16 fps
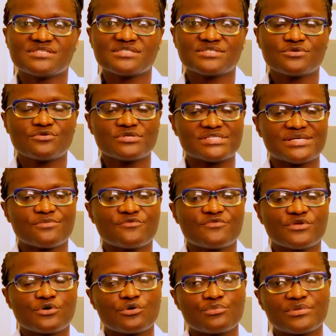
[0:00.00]
So those are some of the
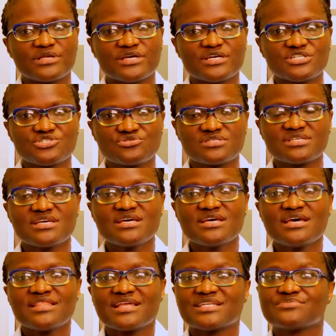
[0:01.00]
complications
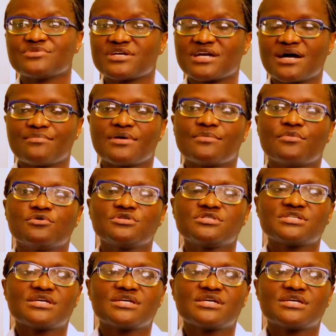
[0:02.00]
that may come about,